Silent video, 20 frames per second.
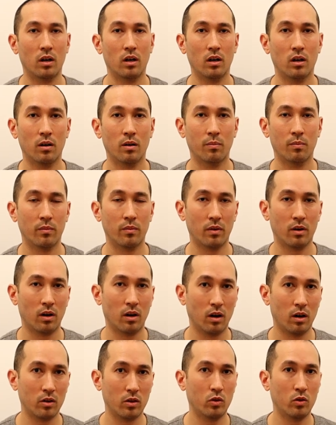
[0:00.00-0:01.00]
um,
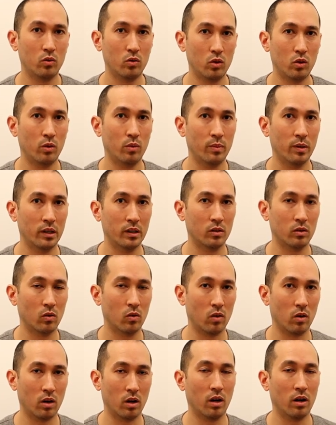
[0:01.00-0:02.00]
on YouTube is
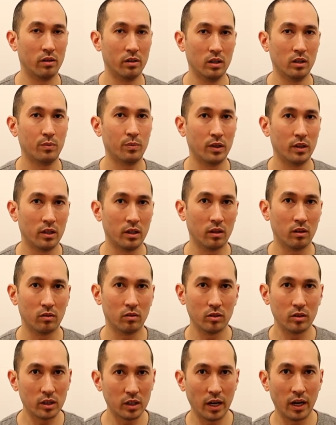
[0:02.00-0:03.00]
or on this
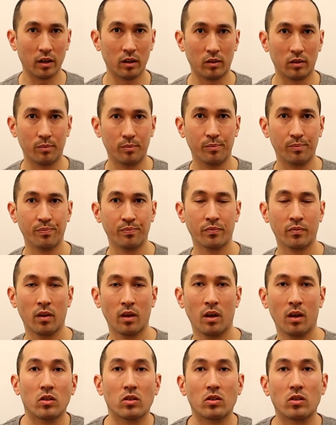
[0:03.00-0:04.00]
particular channel.
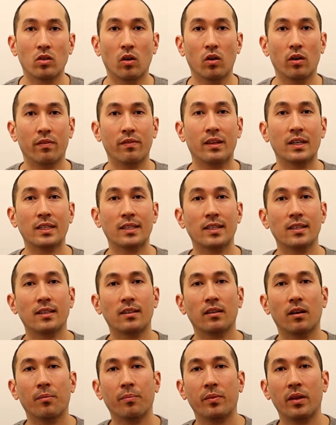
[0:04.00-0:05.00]
So if this is
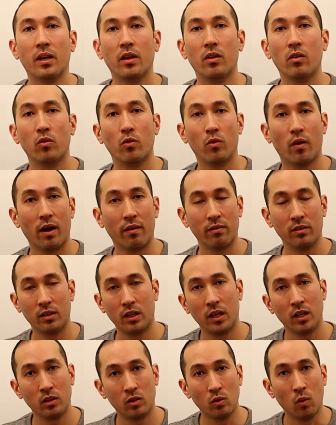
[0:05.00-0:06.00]
something you
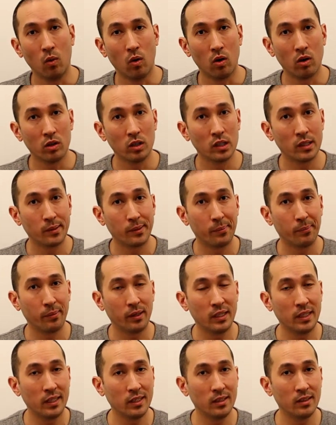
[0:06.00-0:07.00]
gravitate towards,
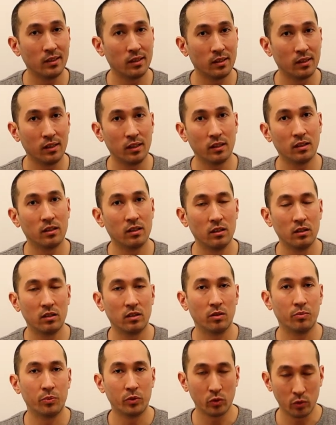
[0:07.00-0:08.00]
please click the
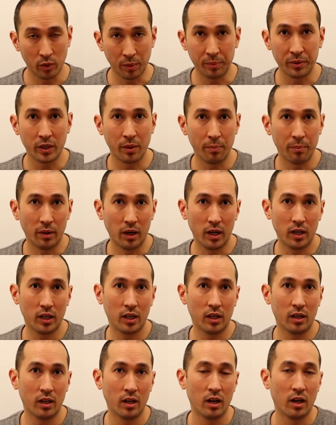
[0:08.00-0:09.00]
subscription
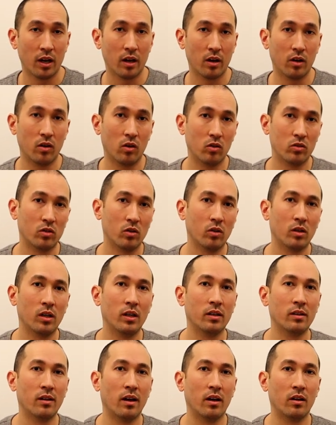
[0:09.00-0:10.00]
button and also
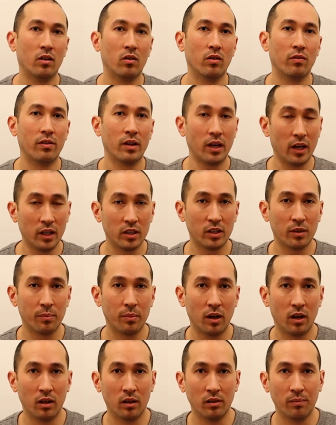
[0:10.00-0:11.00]
click that notification
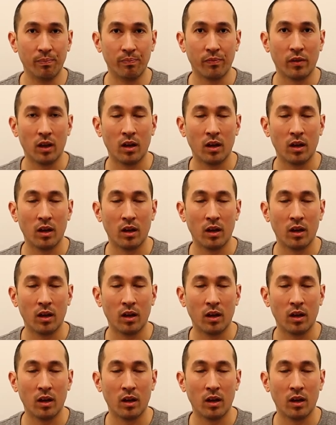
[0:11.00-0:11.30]
bell.